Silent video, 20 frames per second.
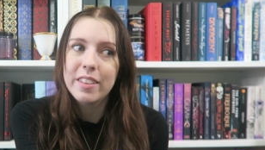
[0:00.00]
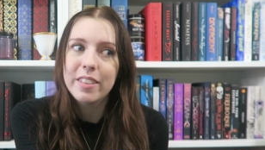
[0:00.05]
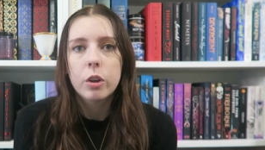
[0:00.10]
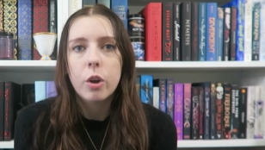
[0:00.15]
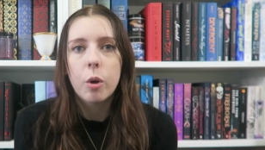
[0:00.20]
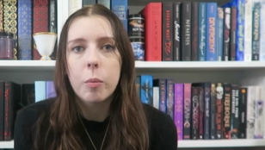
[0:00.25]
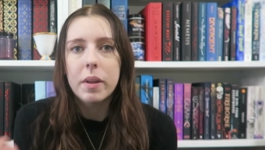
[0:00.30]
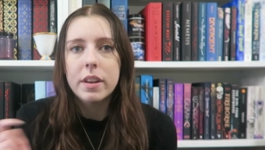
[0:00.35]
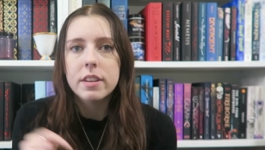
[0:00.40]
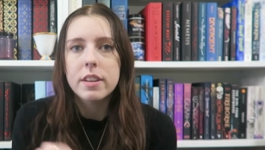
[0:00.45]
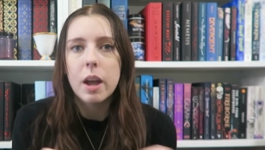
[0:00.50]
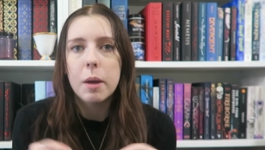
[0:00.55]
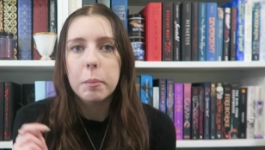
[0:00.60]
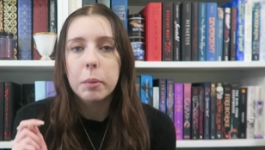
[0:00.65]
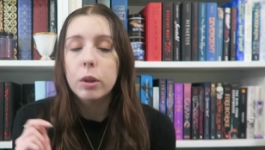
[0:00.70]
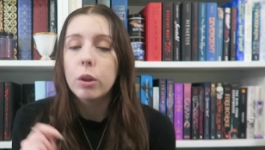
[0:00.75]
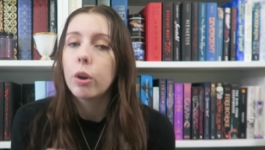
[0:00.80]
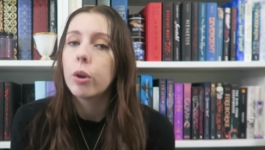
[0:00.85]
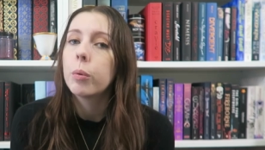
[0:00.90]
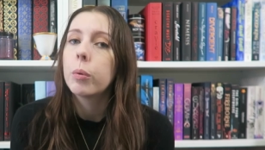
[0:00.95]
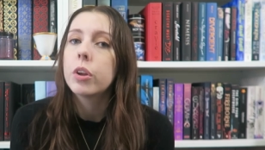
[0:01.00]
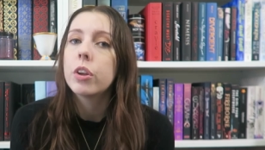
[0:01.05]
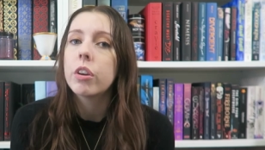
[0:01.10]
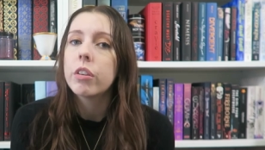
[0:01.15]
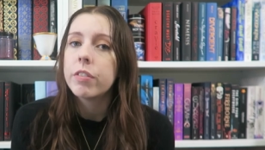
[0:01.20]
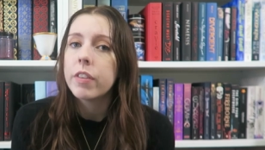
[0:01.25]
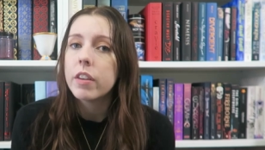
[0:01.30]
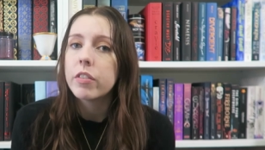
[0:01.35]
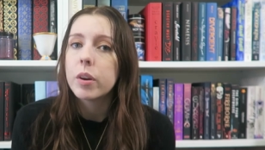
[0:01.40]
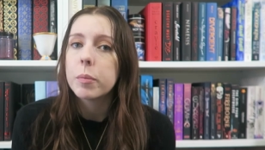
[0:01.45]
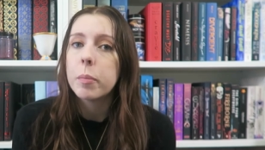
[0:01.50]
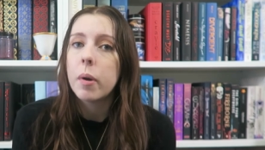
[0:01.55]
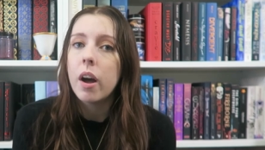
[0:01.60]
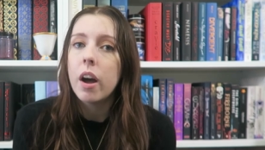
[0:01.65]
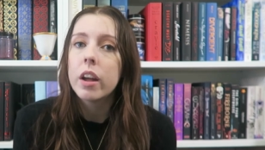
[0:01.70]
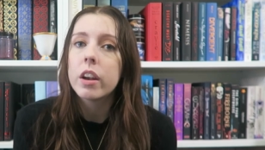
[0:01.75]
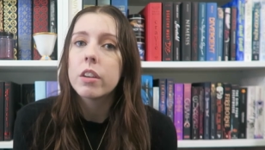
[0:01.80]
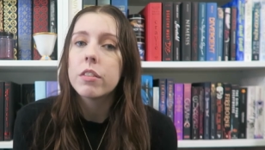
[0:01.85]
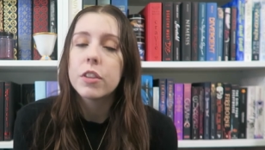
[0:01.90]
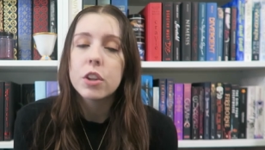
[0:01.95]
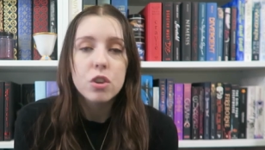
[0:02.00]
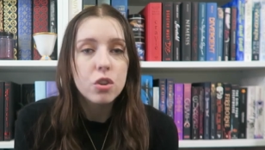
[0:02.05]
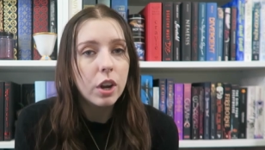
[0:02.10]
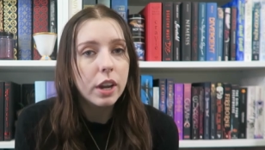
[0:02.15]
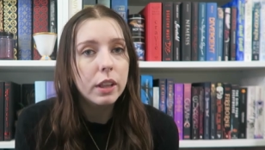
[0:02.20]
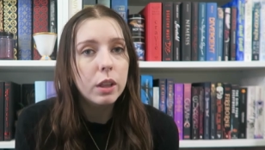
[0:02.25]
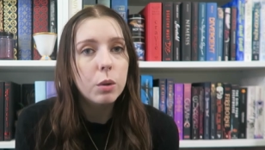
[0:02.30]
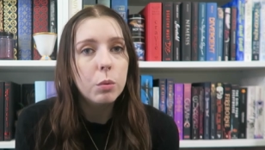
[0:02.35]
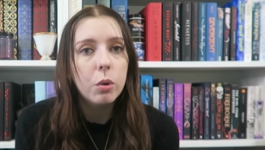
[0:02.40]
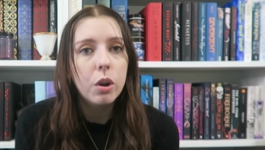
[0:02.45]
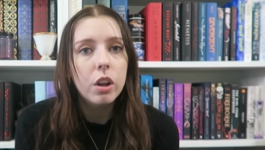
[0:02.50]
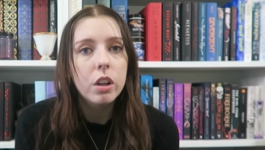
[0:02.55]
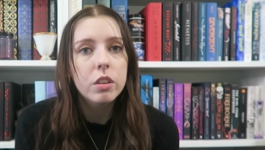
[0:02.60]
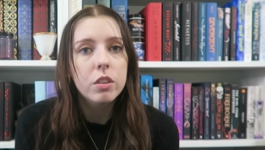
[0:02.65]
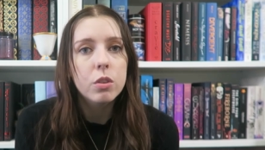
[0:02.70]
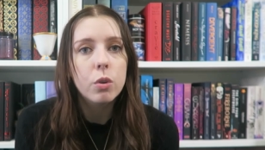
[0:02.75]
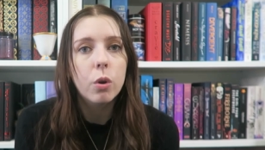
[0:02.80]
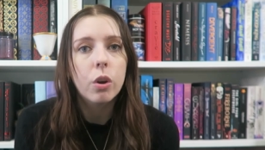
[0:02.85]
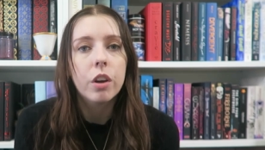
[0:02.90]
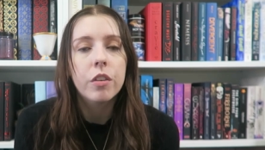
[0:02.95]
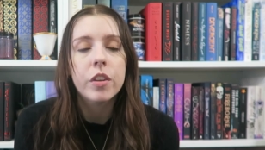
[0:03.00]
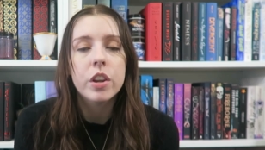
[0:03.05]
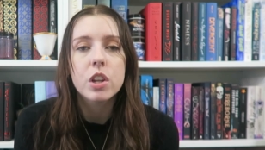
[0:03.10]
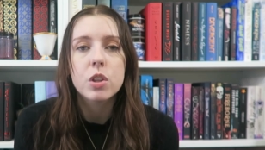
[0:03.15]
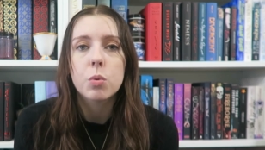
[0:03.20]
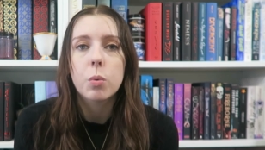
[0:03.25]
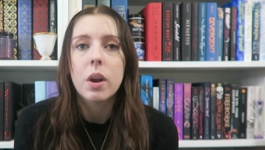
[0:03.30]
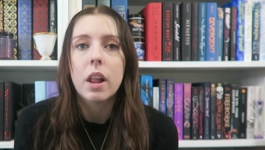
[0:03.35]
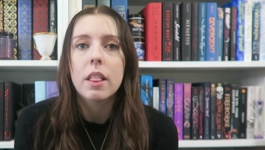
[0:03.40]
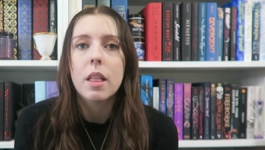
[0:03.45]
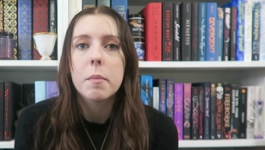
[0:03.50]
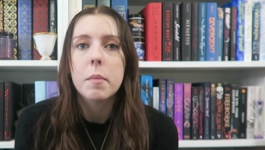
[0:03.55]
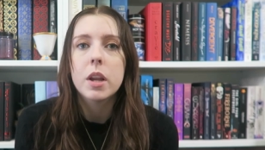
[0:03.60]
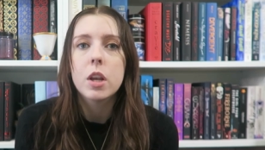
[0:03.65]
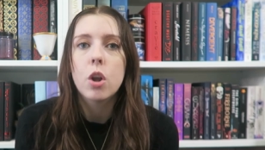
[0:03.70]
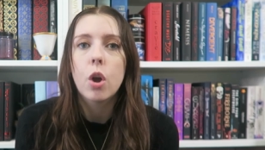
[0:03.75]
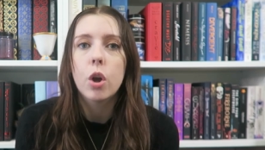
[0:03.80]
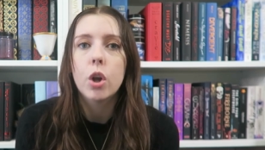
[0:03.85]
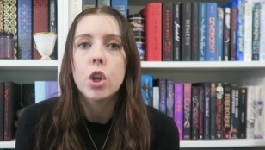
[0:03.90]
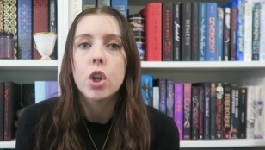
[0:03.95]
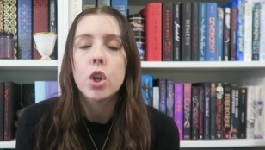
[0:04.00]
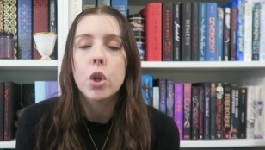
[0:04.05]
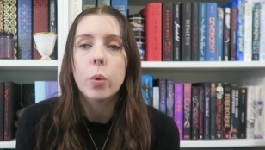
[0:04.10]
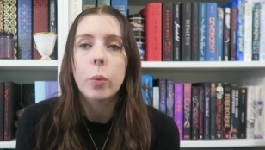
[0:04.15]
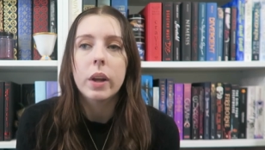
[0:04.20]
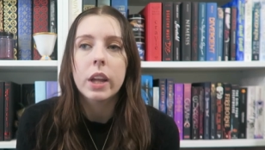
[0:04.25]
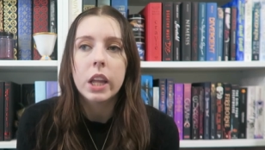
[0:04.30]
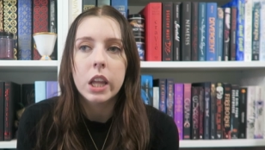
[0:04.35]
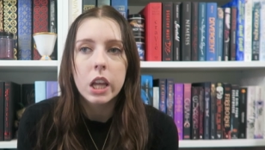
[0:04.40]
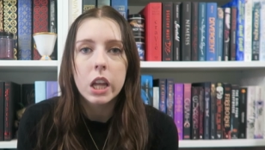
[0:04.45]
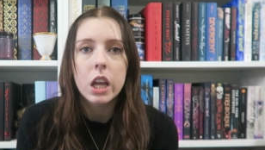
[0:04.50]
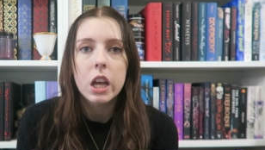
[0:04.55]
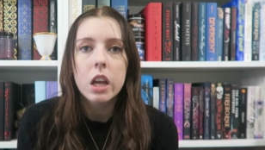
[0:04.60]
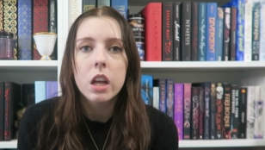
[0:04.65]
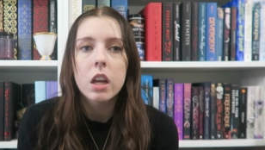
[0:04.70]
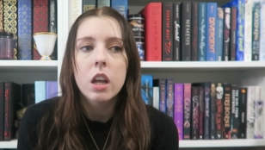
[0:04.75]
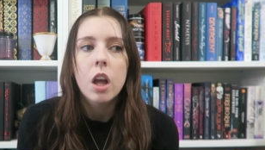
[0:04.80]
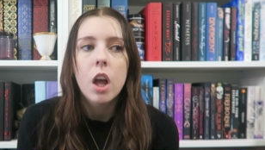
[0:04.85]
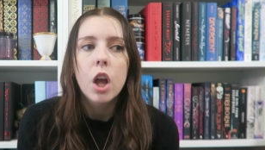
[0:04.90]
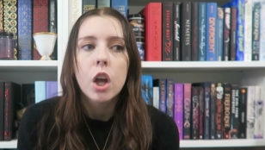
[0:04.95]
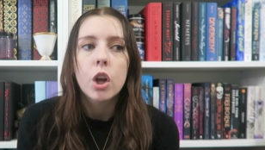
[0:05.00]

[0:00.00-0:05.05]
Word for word: Comment down below what your favorite part of the trailer was or if you just want to let me know you were here.